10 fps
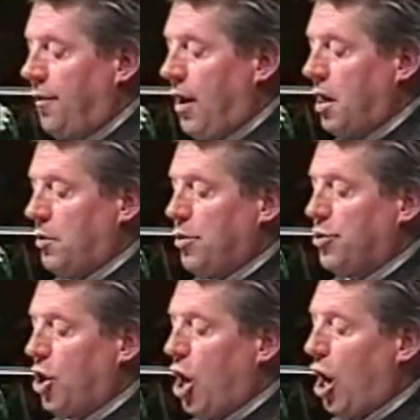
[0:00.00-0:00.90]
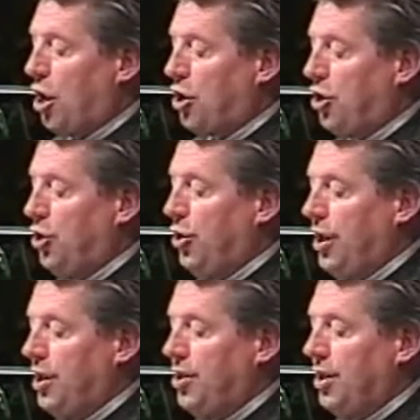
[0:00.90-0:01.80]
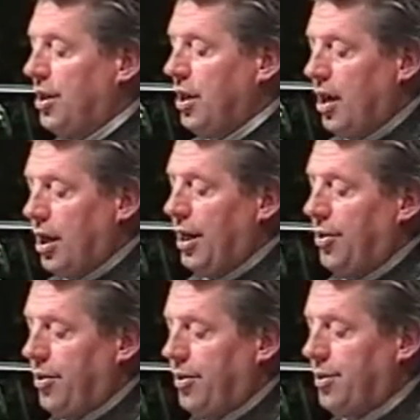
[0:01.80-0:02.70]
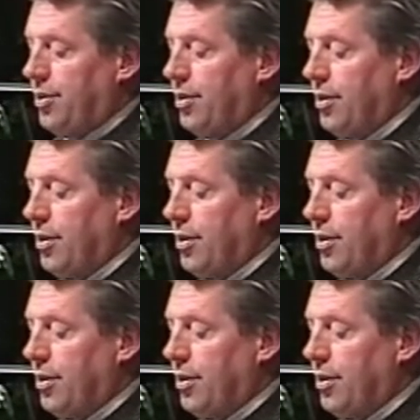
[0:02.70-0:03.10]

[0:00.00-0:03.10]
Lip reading: followers are good leaders.